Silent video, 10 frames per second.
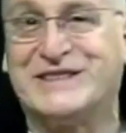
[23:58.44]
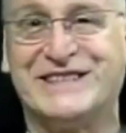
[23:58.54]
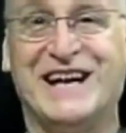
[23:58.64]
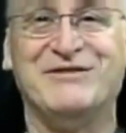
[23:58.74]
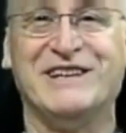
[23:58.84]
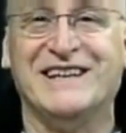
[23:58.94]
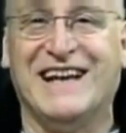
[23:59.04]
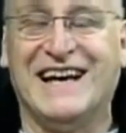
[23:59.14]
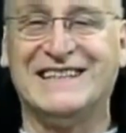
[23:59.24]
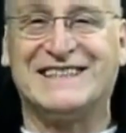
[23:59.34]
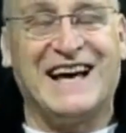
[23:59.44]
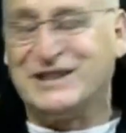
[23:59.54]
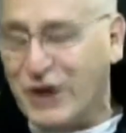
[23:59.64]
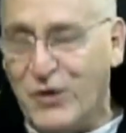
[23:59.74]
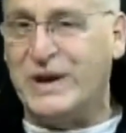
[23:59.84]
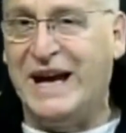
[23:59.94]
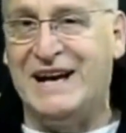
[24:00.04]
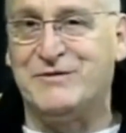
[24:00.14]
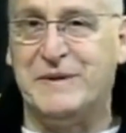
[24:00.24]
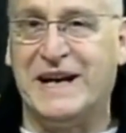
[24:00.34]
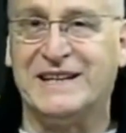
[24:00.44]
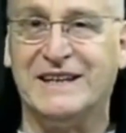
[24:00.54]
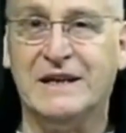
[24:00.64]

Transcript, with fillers: and I realize ah. I don't have mine.